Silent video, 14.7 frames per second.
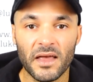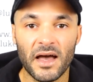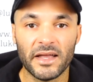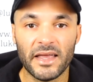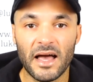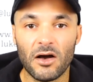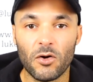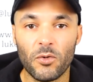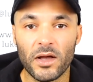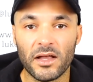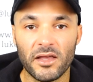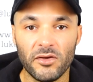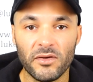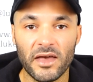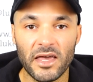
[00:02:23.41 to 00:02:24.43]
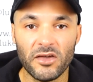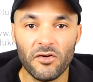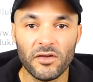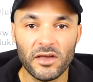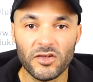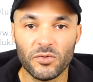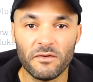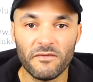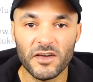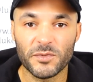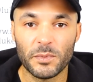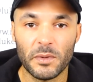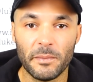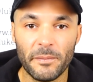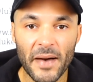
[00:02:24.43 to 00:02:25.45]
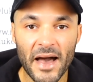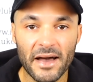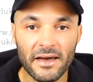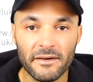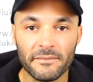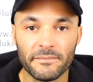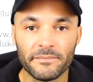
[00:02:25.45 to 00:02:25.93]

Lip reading: and how quickly you get your initial investment back.